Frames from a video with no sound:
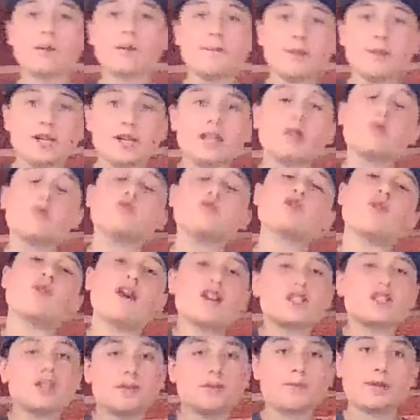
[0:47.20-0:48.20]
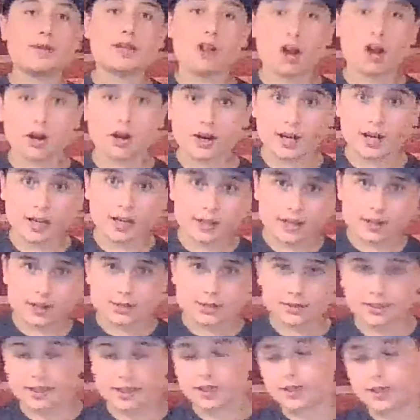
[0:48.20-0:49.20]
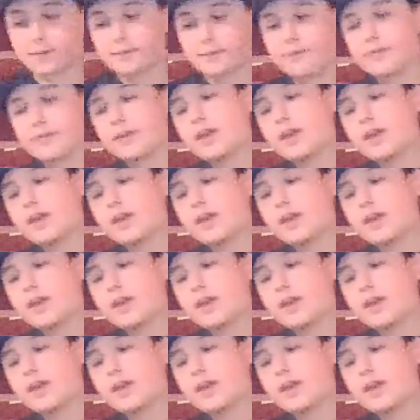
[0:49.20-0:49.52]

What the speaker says: meeting, which will actually be in our ADS later.